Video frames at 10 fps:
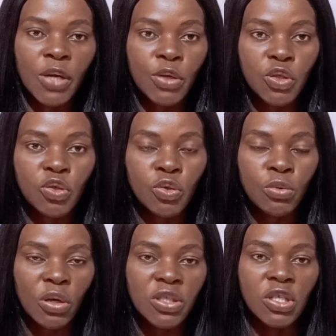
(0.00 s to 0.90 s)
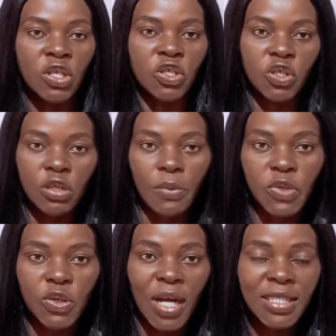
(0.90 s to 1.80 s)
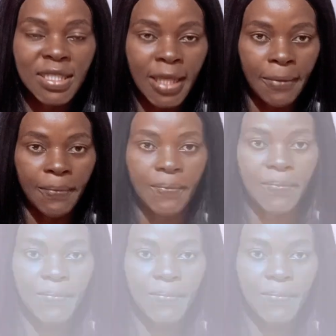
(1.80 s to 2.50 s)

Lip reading: you're going to do what? Subtract them.